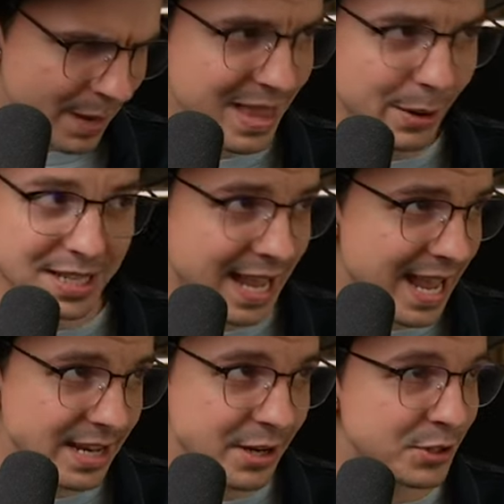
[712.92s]
I mean, that was like
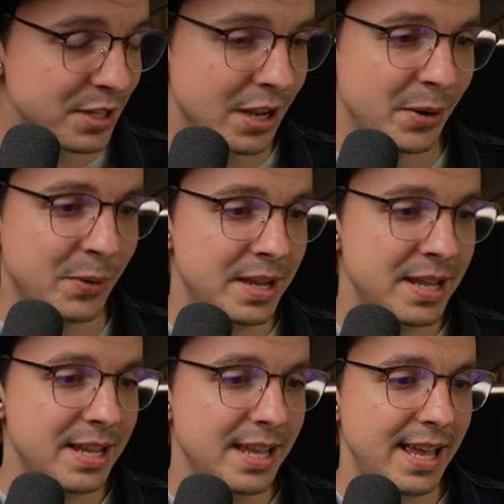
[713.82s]
8 years ago.
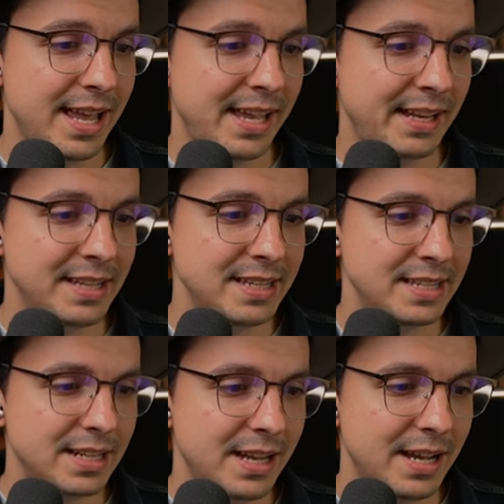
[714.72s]
And,
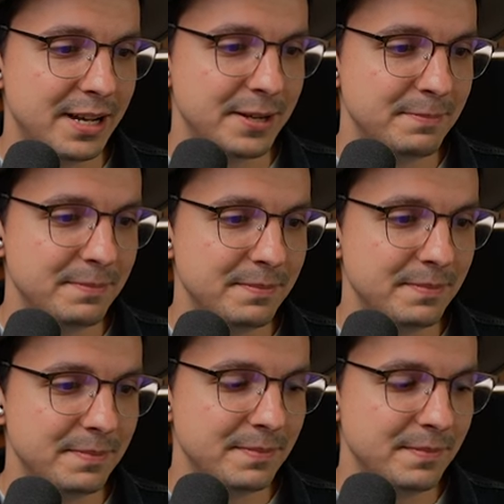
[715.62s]
you
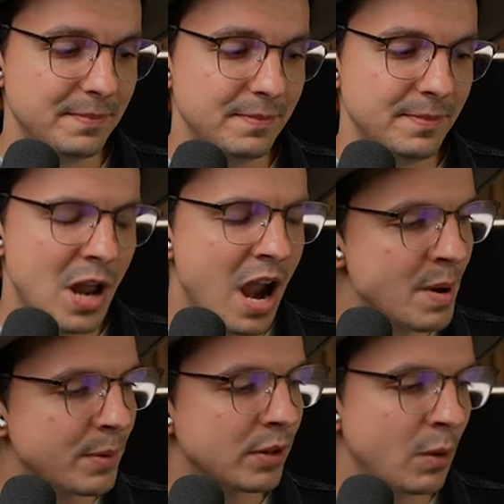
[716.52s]
know, I
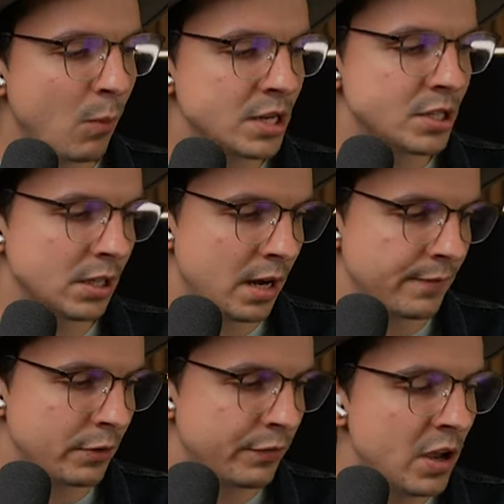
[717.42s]
remember like watching a lot
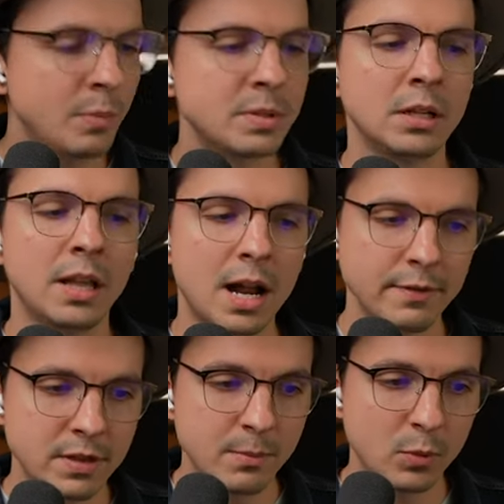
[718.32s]
of your films and a lot
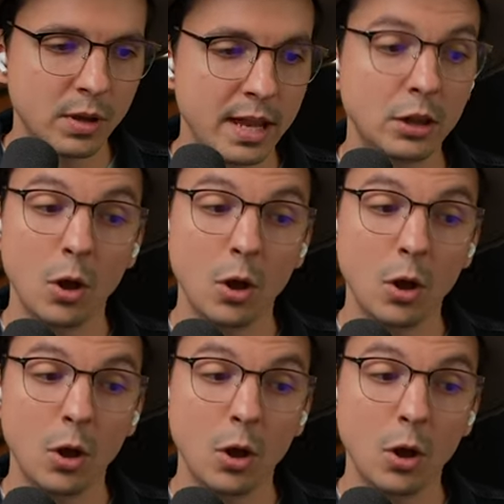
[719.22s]
of them were like